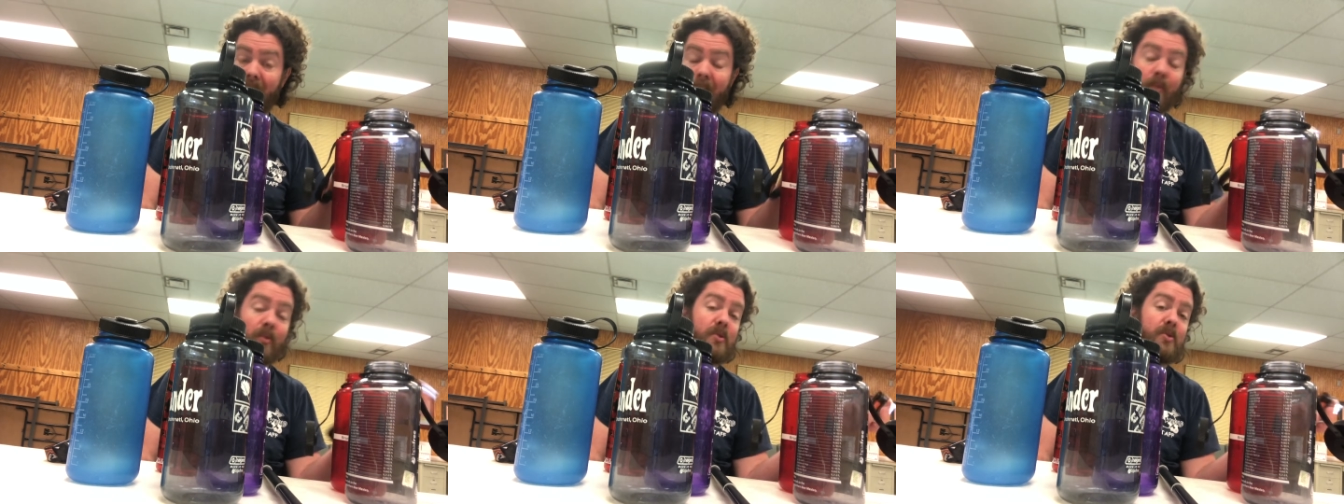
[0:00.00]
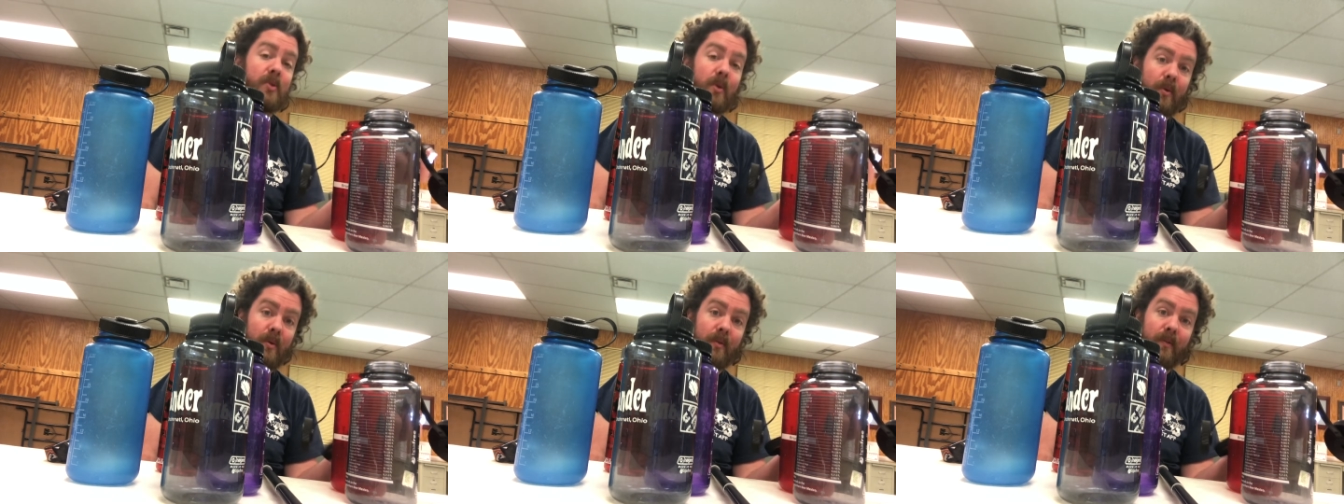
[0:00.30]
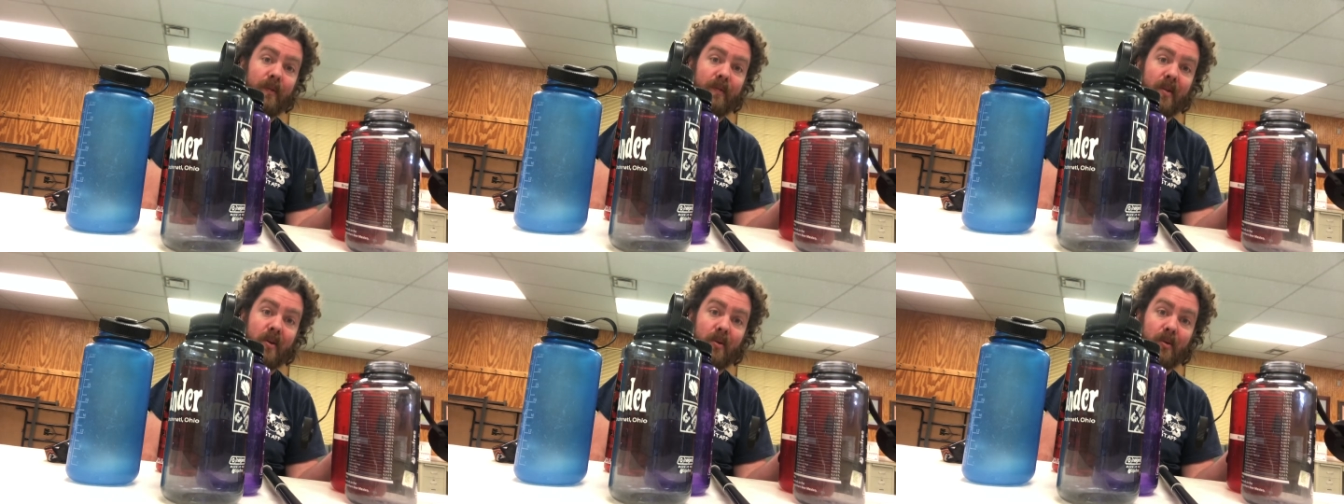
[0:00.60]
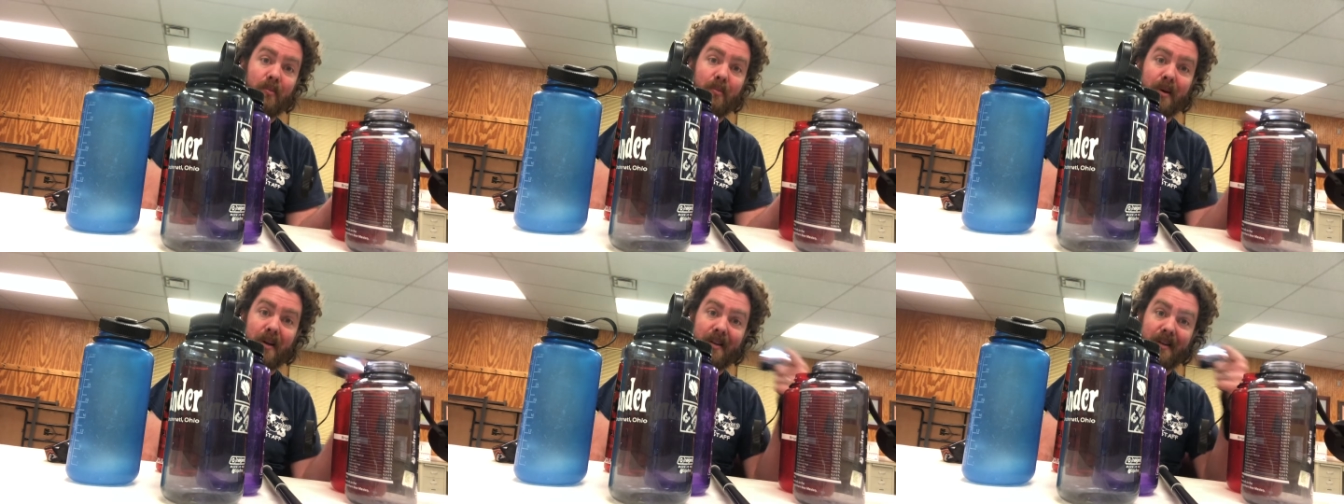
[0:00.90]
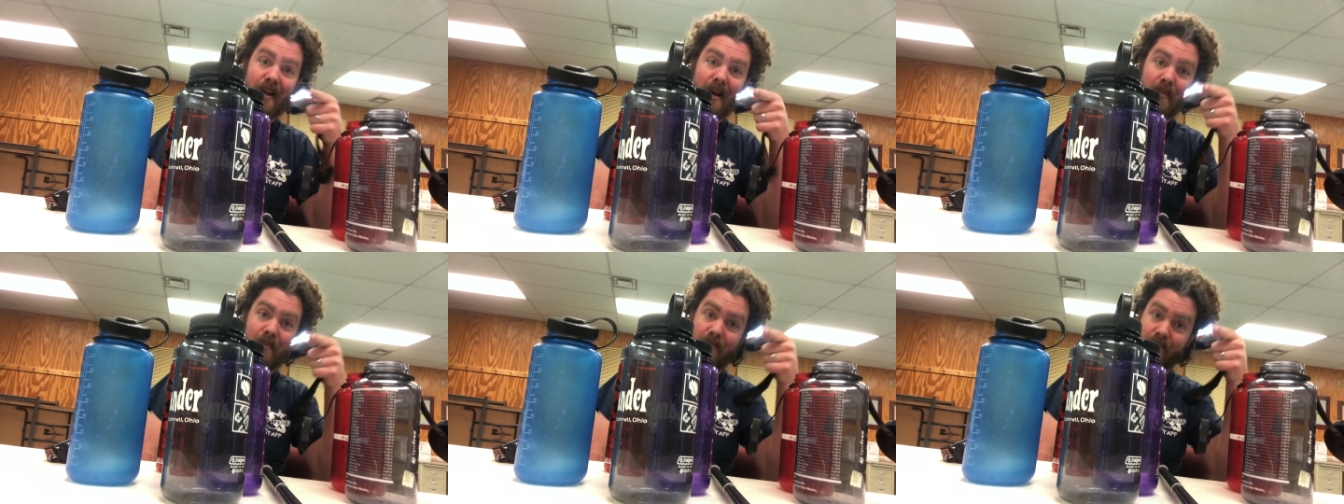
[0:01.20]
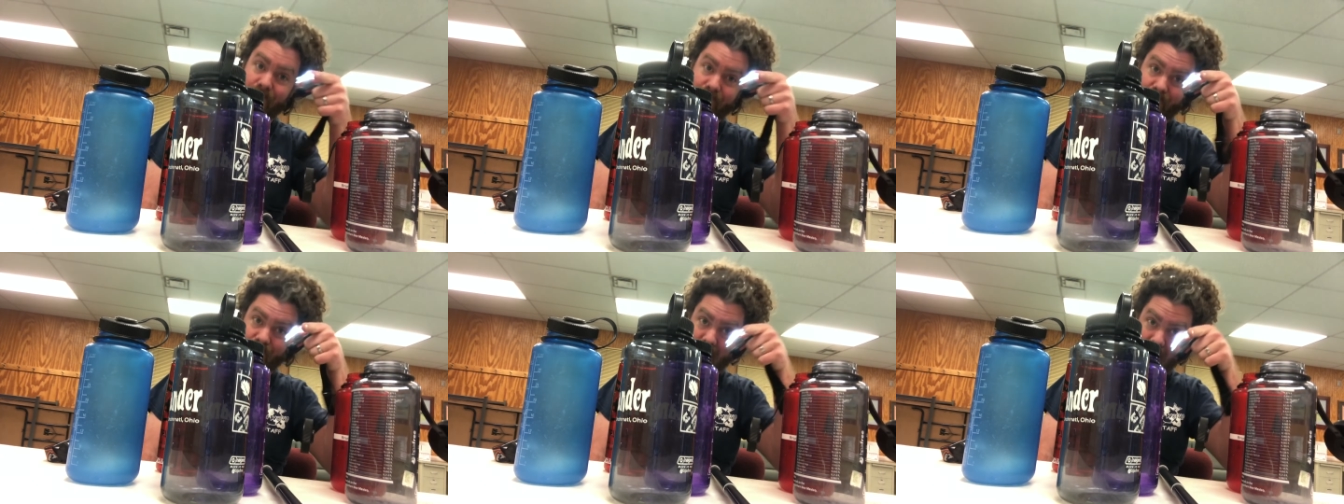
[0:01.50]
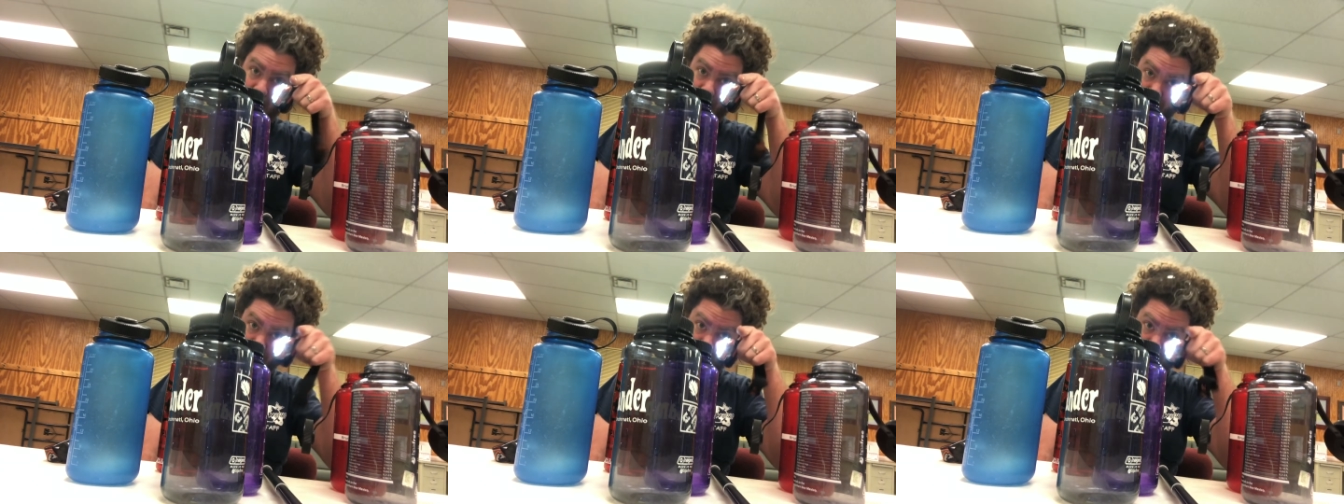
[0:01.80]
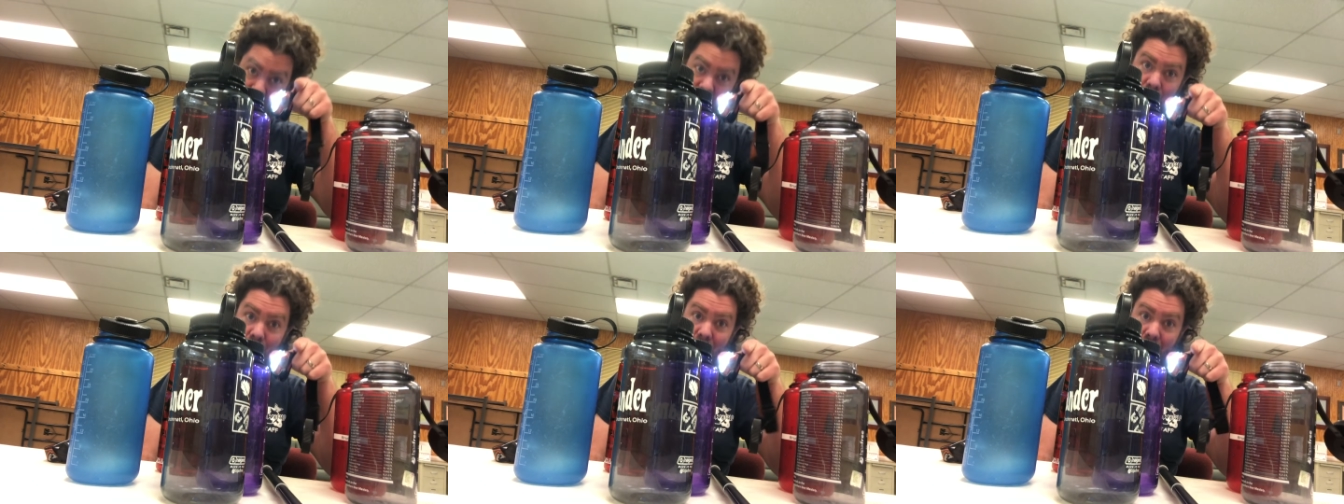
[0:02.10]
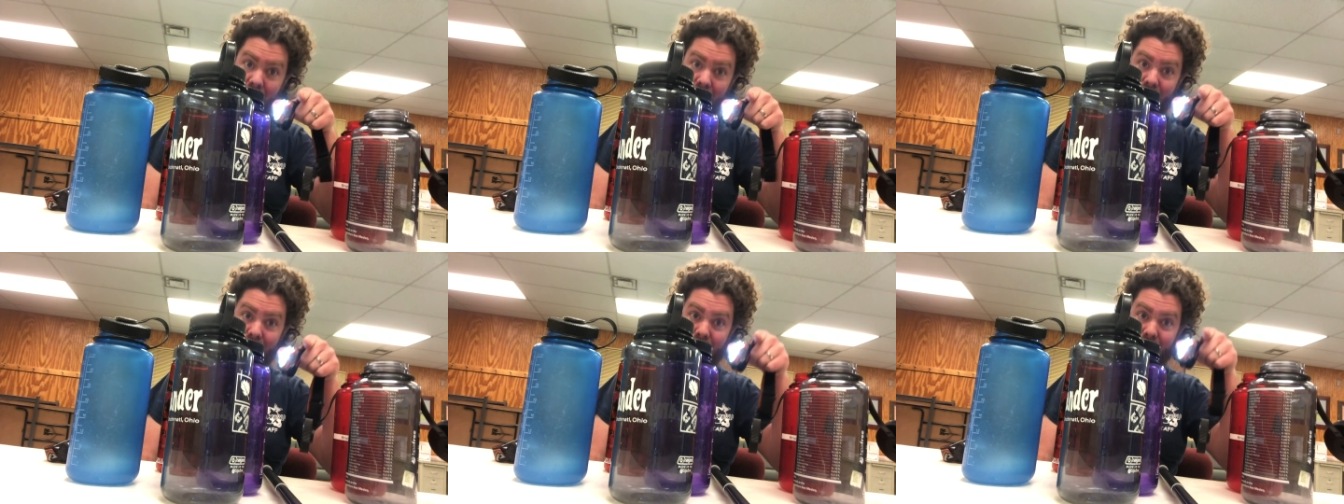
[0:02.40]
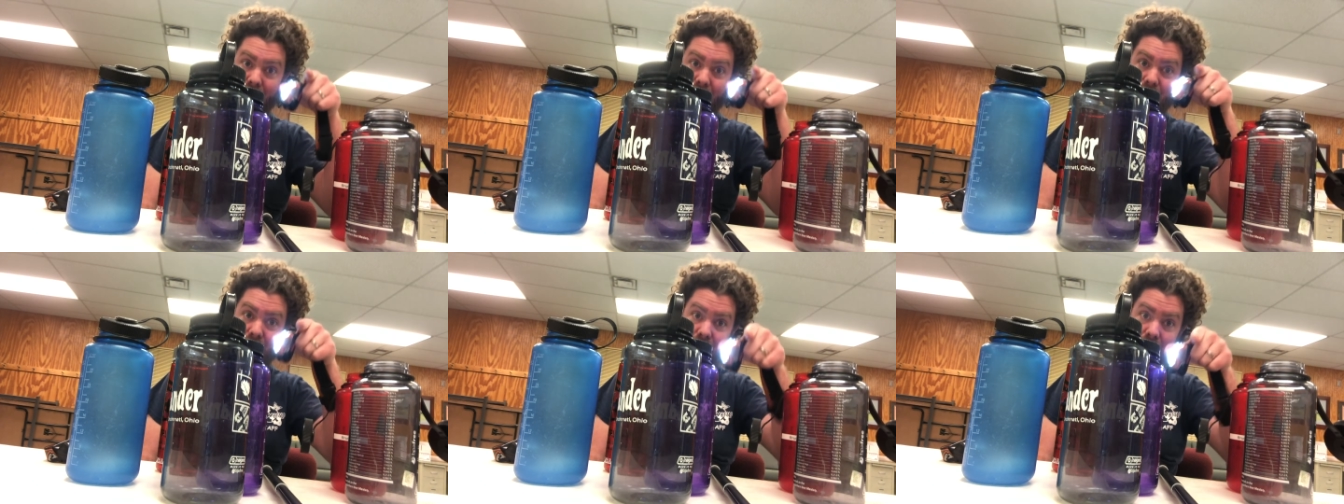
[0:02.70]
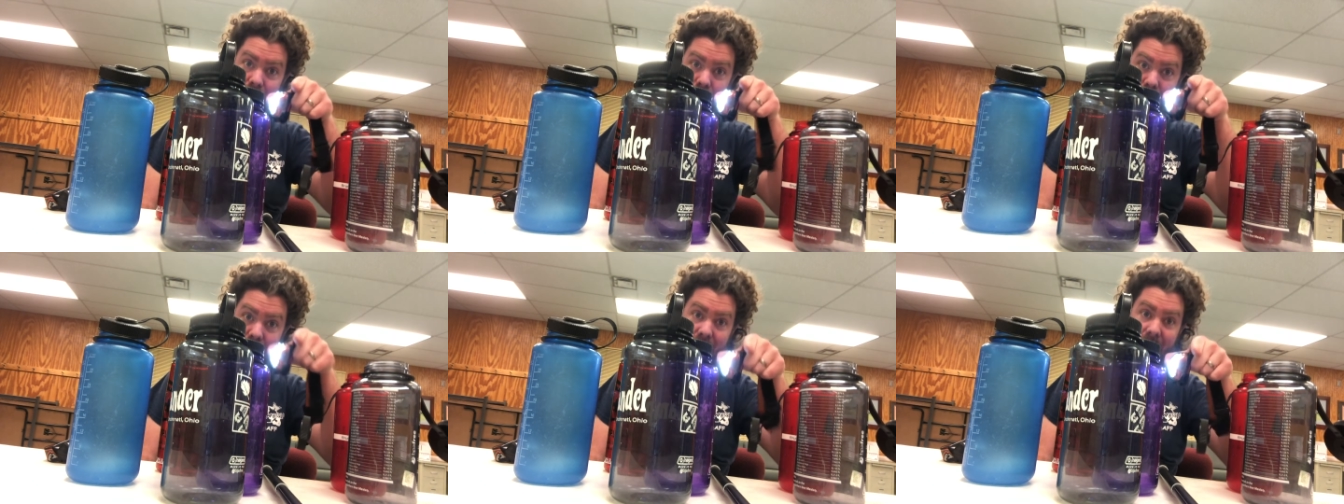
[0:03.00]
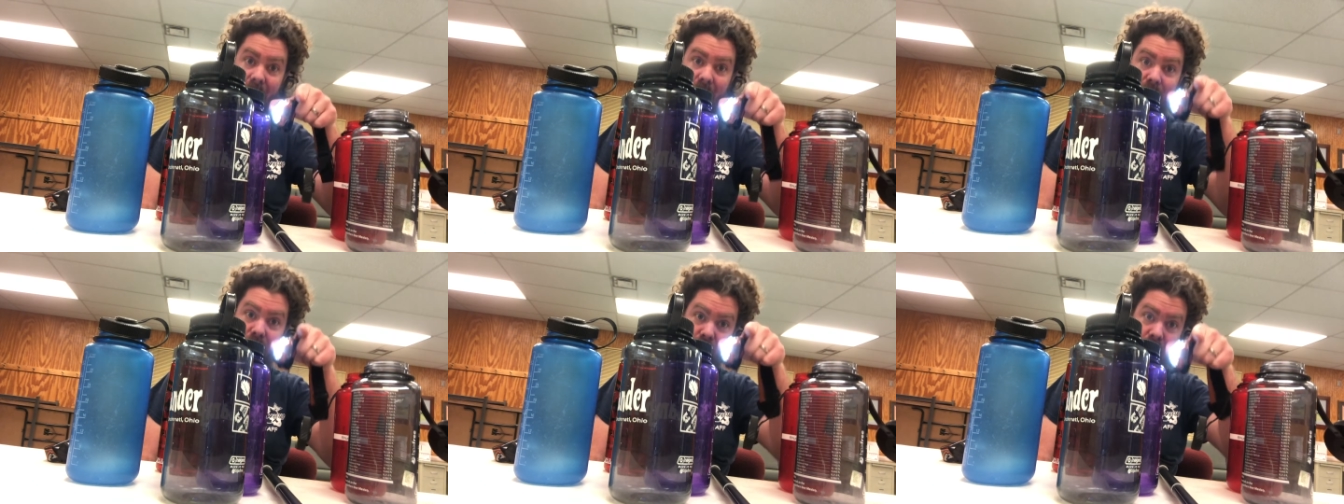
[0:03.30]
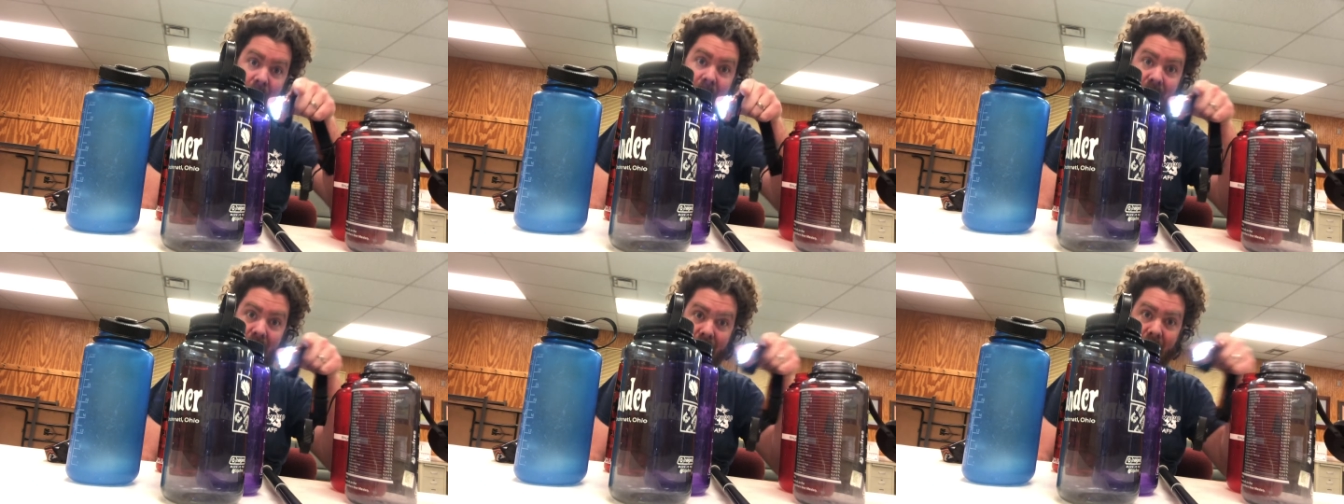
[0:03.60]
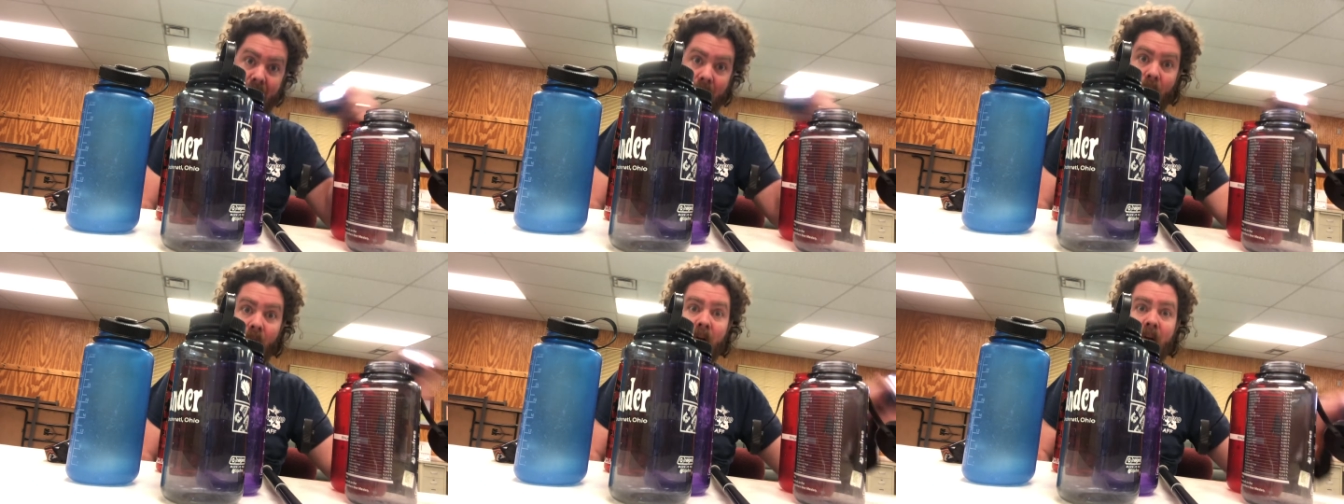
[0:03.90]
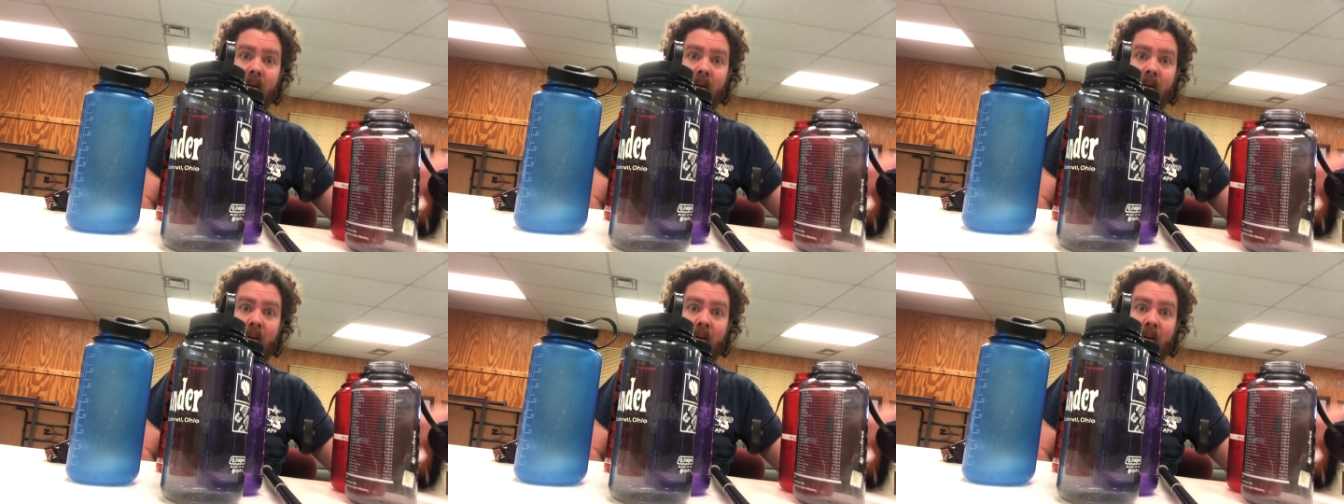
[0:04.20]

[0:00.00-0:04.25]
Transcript: I would show you the phone, but I'm filming with it right now.